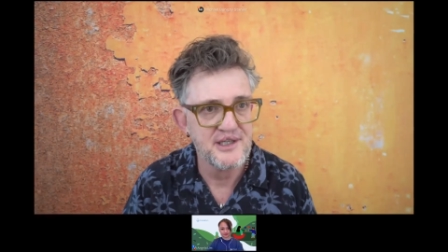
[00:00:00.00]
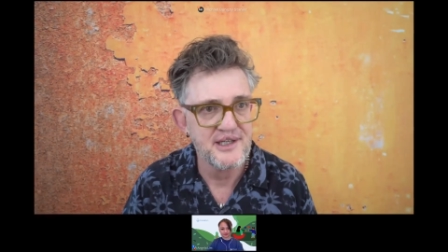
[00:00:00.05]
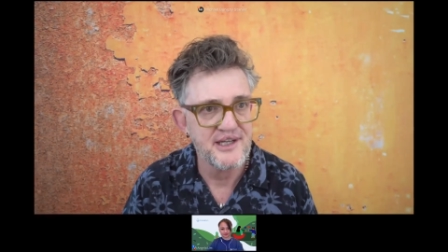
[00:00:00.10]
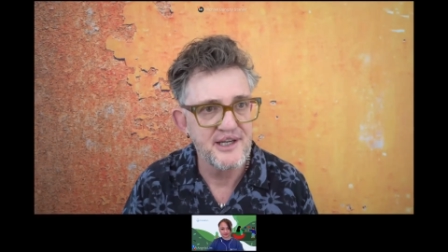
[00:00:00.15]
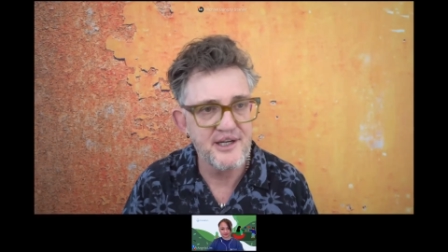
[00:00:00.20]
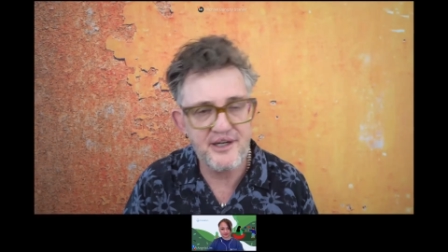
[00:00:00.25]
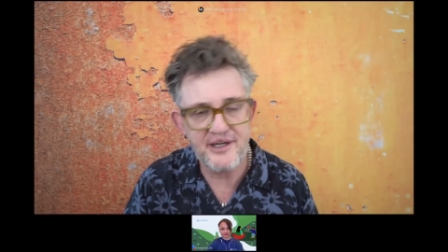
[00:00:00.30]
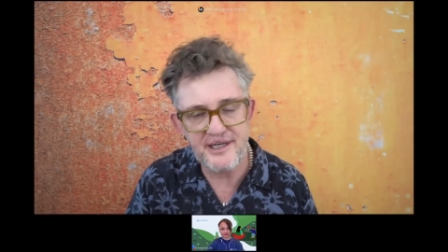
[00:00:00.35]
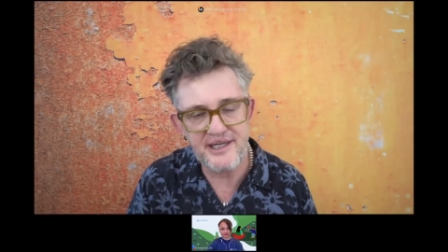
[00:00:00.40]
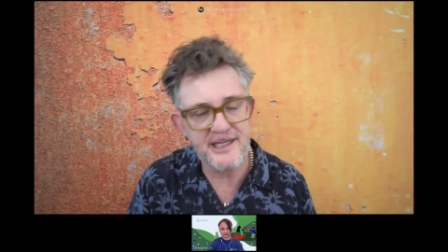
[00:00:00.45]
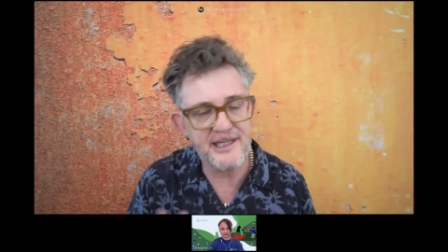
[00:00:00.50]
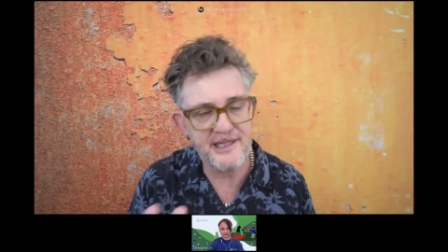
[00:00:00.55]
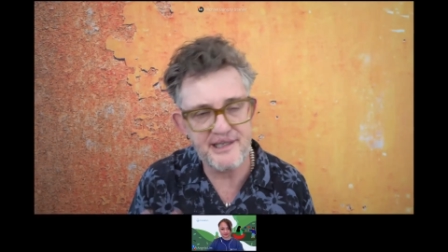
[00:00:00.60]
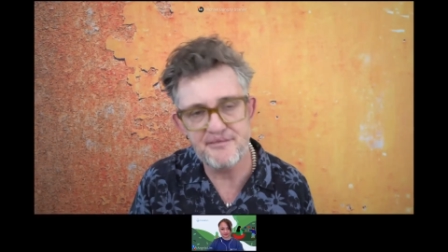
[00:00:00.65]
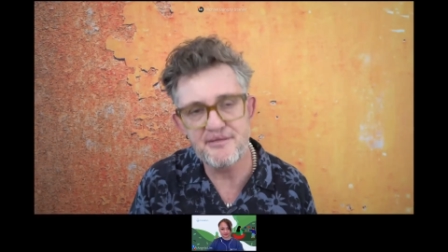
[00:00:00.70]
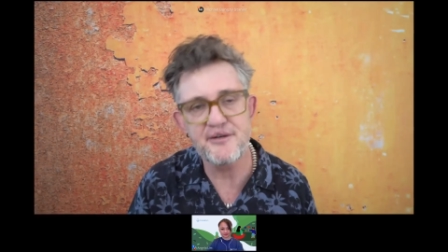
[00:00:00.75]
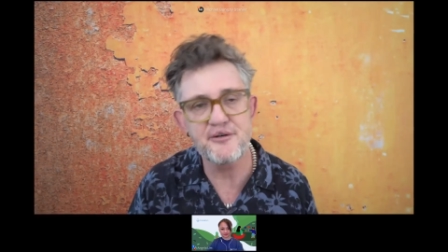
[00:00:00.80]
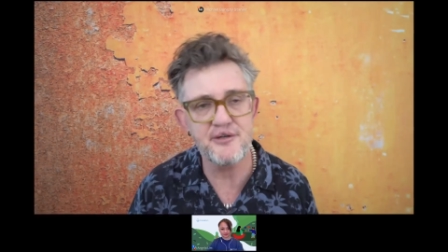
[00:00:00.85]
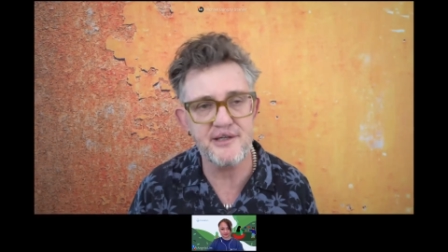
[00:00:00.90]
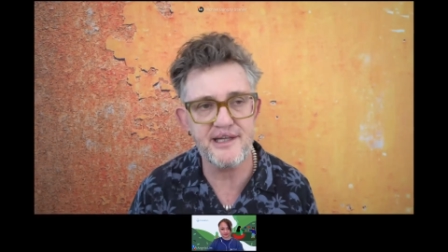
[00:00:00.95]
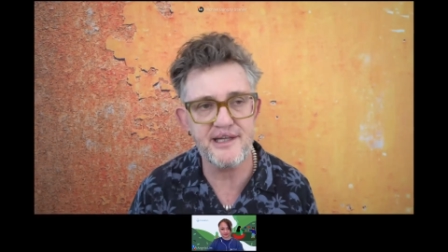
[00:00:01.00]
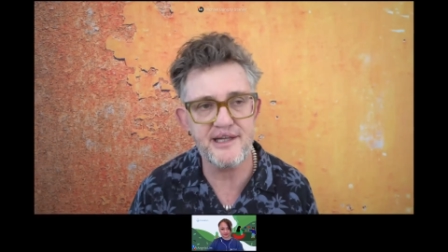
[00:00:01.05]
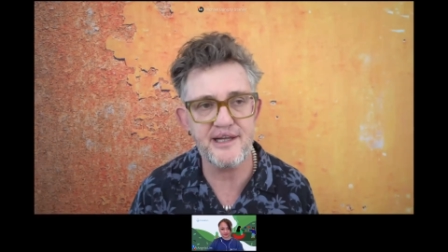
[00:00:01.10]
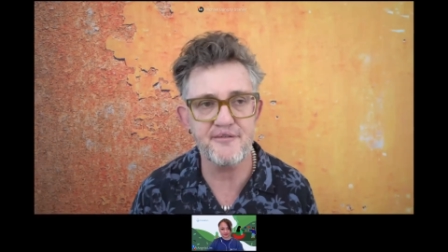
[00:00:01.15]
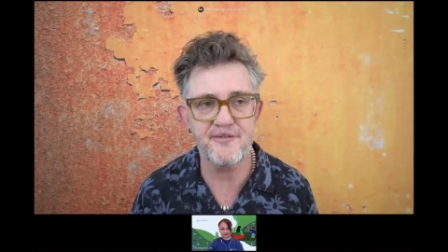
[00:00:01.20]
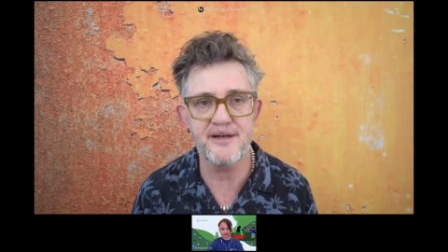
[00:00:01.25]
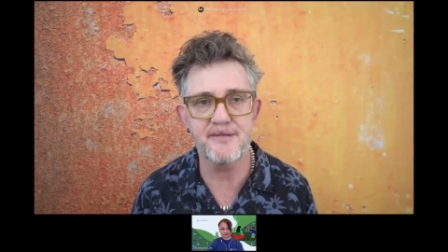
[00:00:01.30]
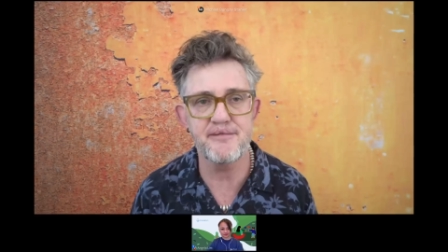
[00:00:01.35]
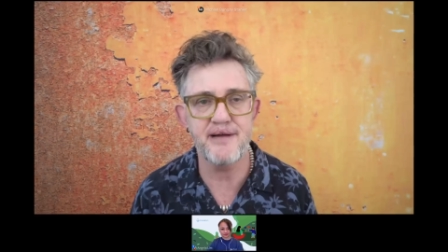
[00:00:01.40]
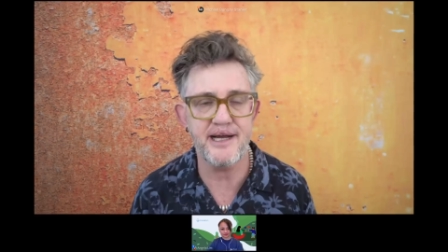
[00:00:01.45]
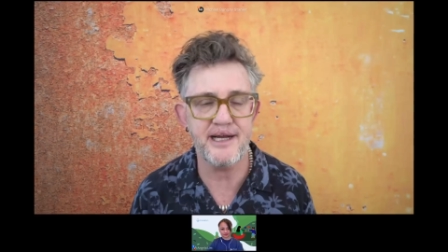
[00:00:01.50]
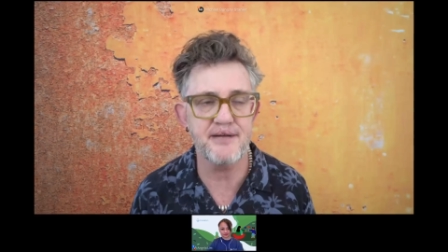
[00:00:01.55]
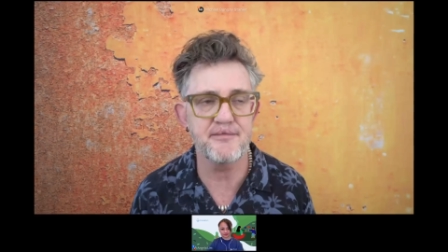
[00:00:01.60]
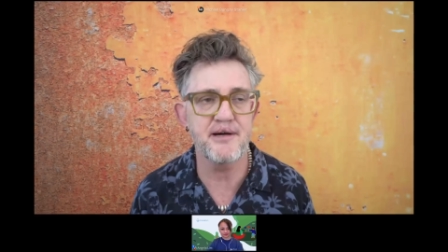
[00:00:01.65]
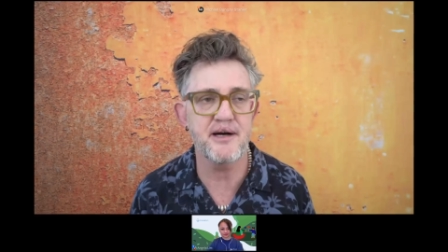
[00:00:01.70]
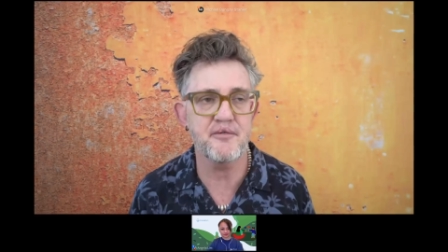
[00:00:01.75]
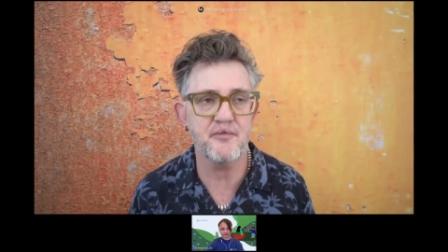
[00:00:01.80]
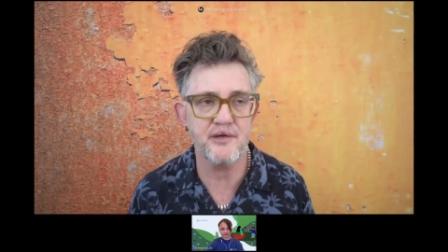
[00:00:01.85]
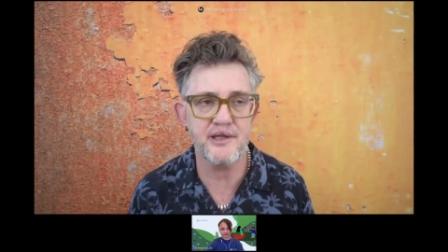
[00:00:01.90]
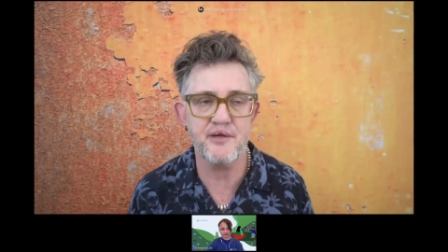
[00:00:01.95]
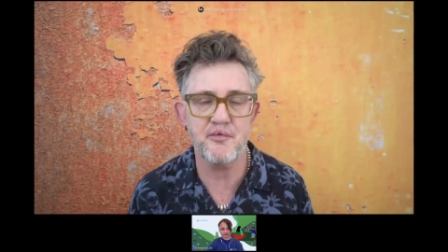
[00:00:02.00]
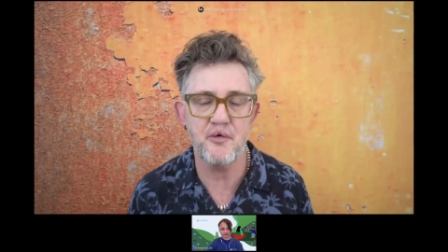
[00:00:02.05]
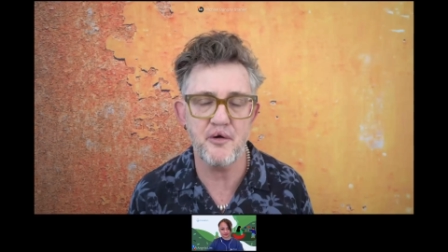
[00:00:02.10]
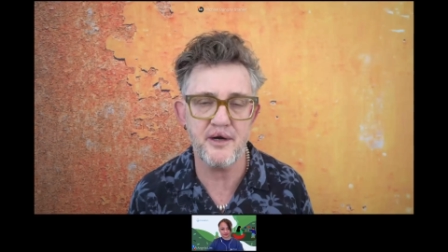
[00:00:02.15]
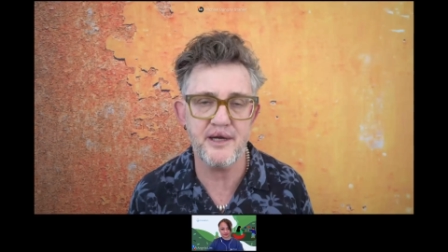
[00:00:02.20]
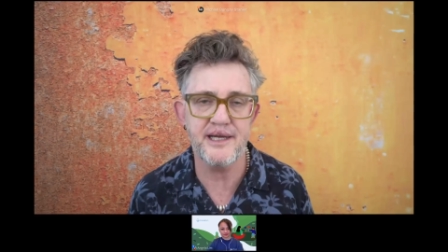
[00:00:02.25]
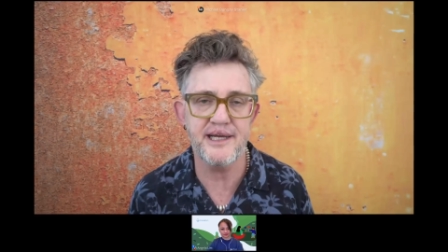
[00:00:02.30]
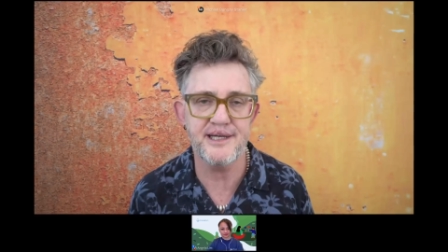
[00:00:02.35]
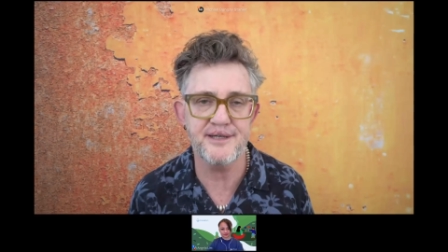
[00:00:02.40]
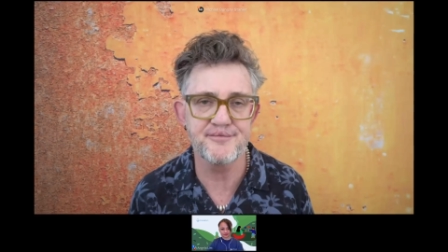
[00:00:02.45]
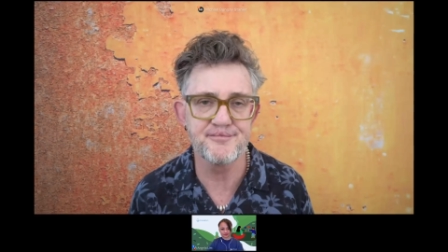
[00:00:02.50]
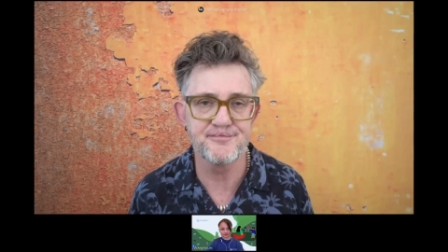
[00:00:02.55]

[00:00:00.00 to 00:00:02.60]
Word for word: You're going to get some interesting feedback about what's working.